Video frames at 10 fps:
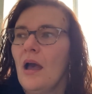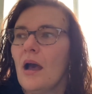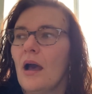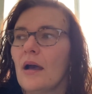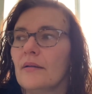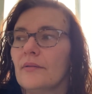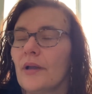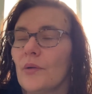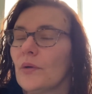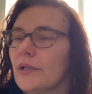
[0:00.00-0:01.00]

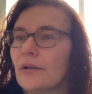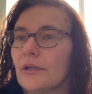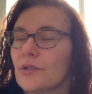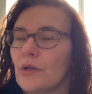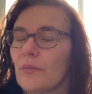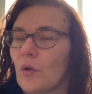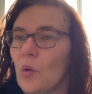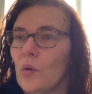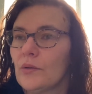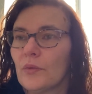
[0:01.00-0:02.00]
We're under extreme
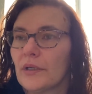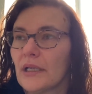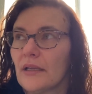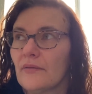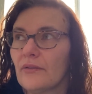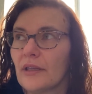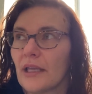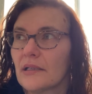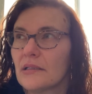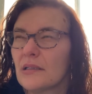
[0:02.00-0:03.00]
cold warning for the
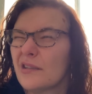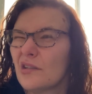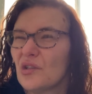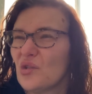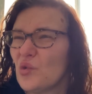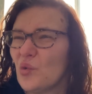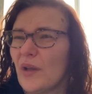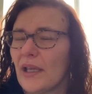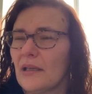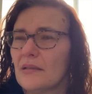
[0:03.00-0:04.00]
next 2
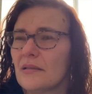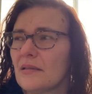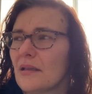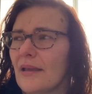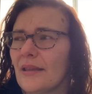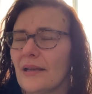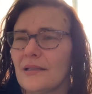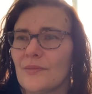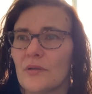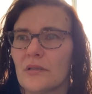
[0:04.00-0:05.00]
days, and then
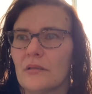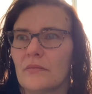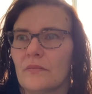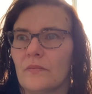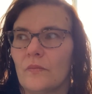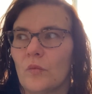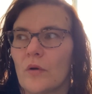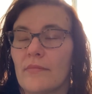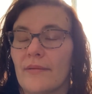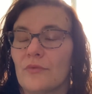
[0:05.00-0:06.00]
it's supposed to
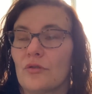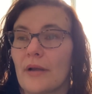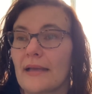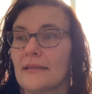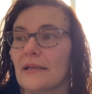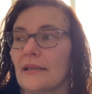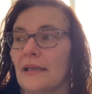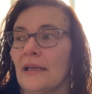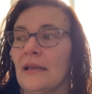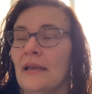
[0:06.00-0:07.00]
warm up
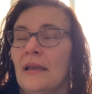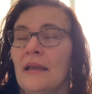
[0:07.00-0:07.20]
drastically.